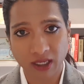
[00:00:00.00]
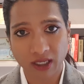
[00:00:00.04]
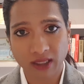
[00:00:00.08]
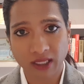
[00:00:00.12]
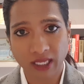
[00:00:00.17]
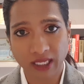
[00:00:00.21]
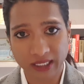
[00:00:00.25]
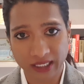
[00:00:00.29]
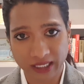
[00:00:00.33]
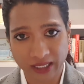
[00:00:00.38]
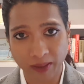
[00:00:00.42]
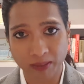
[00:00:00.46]

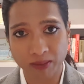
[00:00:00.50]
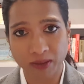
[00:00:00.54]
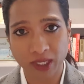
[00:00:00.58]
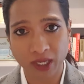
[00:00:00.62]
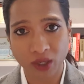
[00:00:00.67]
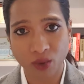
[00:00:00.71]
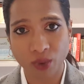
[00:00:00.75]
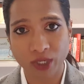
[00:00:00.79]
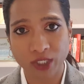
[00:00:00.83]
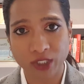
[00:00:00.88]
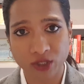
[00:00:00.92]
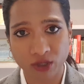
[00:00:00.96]
that
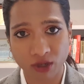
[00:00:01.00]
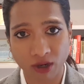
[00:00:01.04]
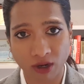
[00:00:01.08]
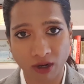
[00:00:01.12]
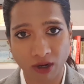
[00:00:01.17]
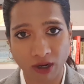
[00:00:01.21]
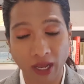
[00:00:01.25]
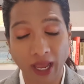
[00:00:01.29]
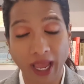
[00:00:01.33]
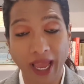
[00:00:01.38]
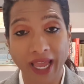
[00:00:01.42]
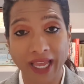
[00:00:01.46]
something went
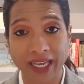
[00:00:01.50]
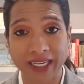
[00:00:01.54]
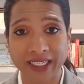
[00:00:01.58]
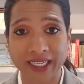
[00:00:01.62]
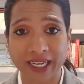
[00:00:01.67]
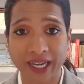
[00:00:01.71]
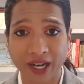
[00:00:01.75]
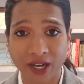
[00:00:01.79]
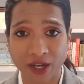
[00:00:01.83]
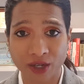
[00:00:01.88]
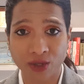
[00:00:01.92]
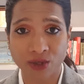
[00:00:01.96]
wrong and
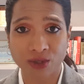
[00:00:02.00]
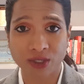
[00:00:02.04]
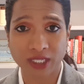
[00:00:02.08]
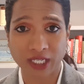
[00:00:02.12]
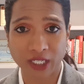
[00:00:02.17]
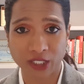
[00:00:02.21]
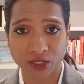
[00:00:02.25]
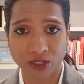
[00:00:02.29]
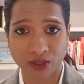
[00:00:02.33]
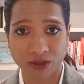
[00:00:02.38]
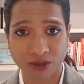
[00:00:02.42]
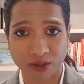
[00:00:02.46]
now you
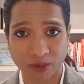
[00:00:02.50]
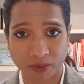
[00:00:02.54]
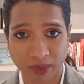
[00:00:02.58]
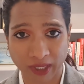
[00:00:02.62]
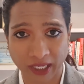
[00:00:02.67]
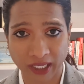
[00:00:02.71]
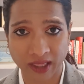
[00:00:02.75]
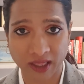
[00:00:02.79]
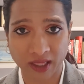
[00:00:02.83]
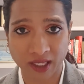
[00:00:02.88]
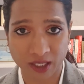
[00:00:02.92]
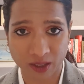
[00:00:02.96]
need to
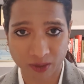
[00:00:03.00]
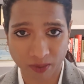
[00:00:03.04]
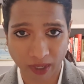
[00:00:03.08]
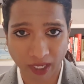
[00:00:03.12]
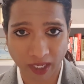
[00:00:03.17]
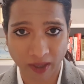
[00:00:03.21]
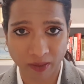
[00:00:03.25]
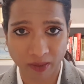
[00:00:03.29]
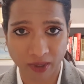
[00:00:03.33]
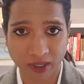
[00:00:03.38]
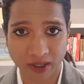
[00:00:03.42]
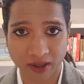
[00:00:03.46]
repeat this
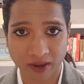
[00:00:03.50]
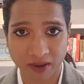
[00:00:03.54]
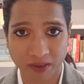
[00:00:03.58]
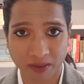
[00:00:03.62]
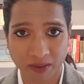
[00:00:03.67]
paper.